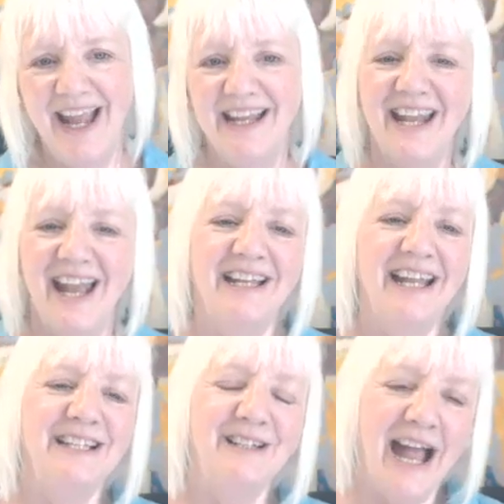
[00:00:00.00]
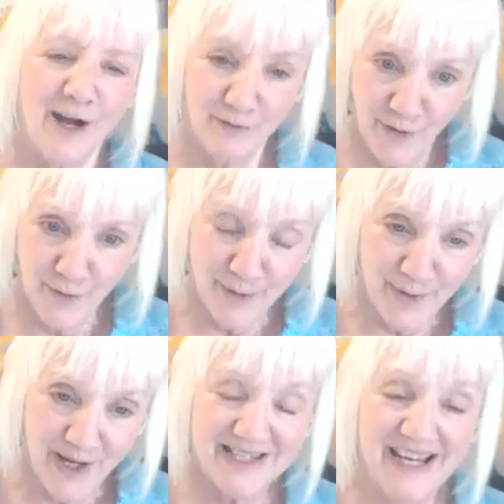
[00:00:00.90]
And I go
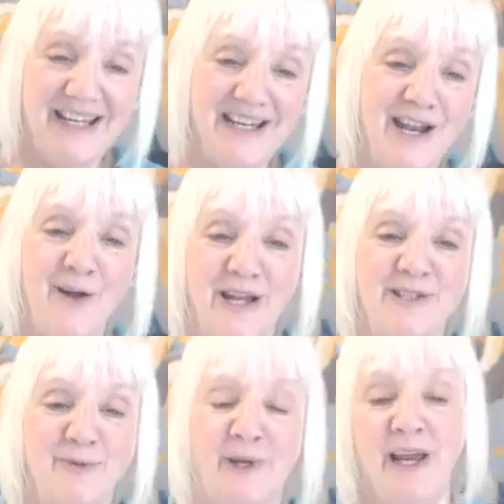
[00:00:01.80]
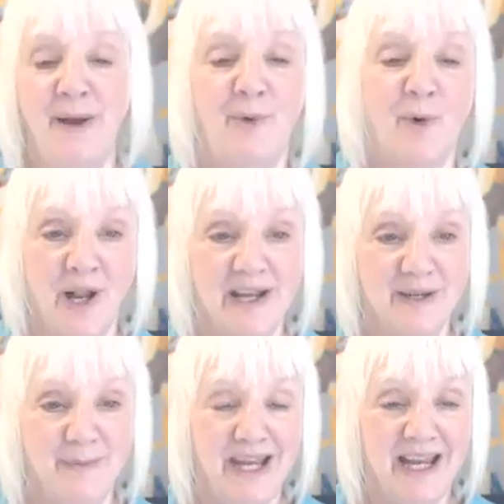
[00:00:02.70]
vulnerable. I say, it's really important
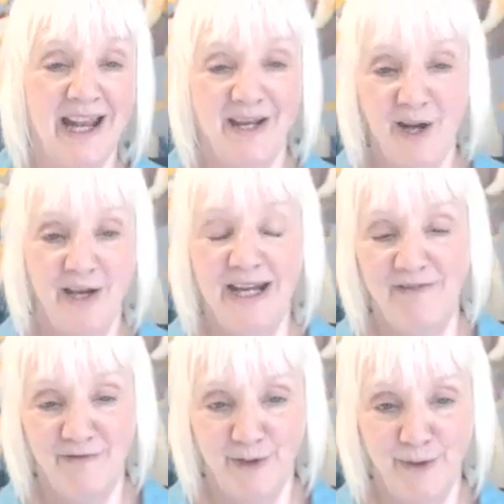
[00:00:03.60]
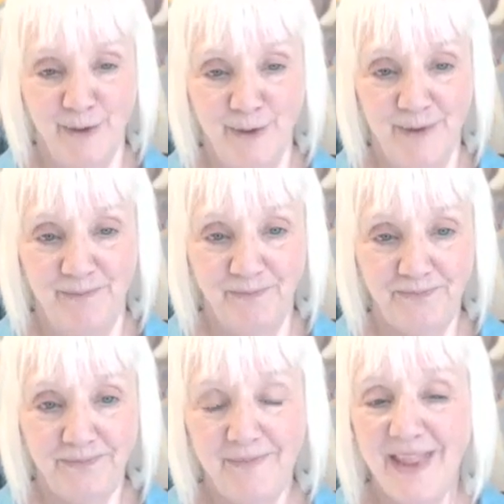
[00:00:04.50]
to me, and I know you need food.
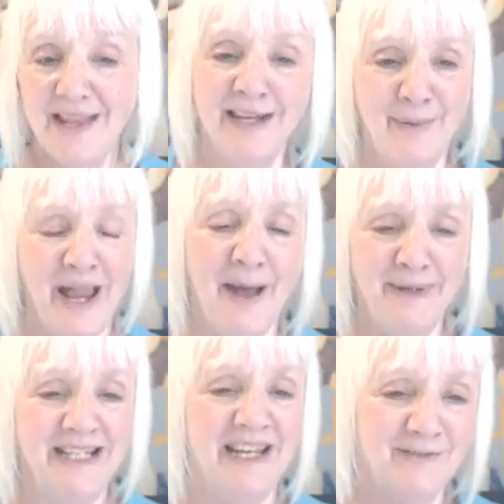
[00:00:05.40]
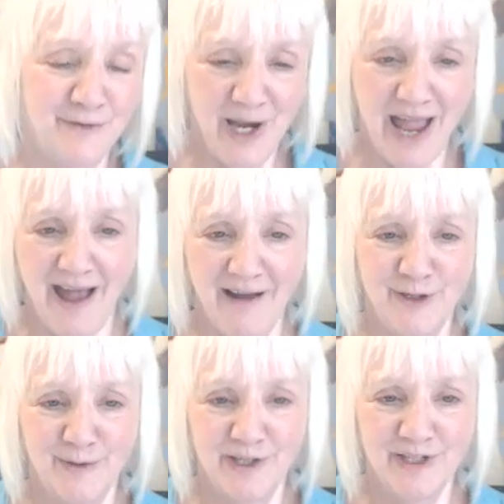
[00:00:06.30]
And I'll be happy to get it for you
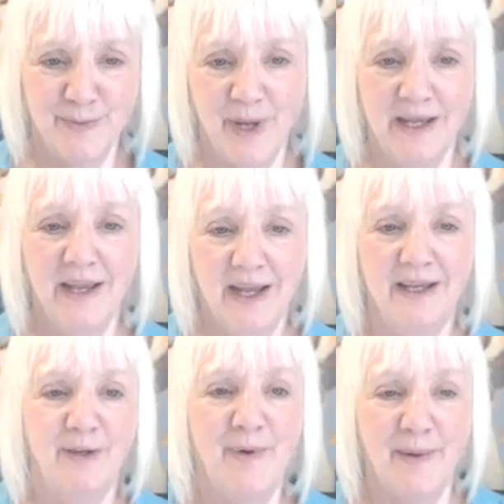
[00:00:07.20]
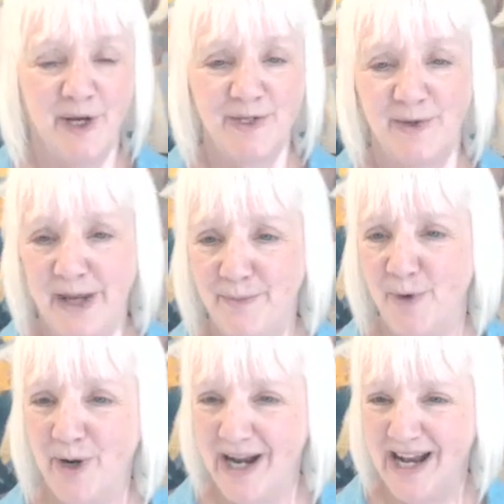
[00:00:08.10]
afterwards, but the webinar is really
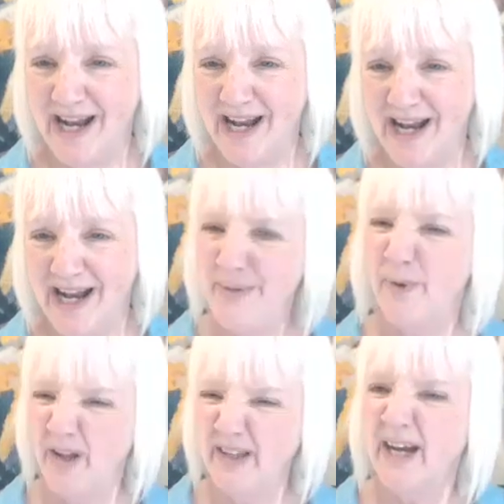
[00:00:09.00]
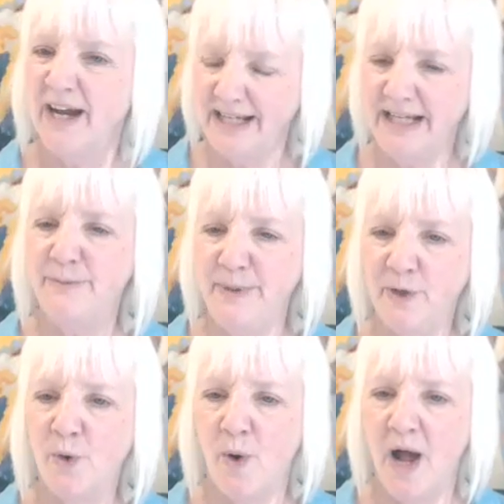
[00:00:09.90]
important. I got a lot of people in there. I need to
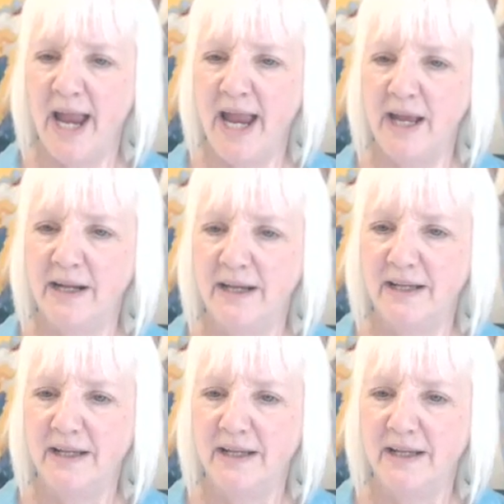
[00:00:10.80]
be quiet.